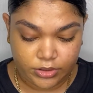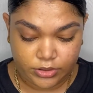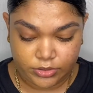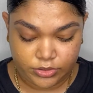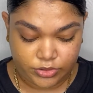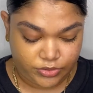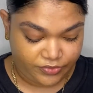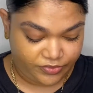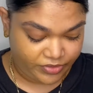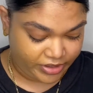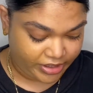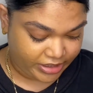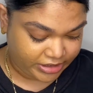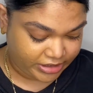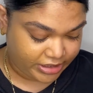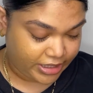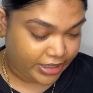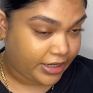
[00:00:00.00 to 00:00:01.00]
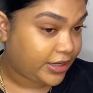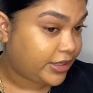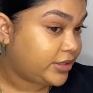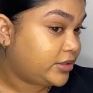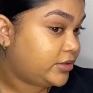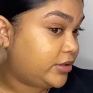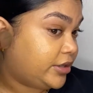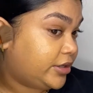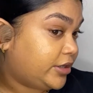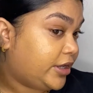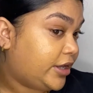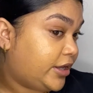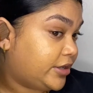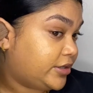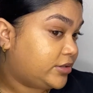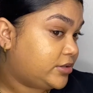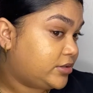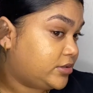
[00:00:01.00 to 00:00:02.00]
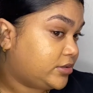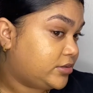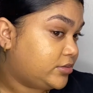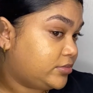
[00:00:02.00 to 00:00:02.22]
Don't forget your ears.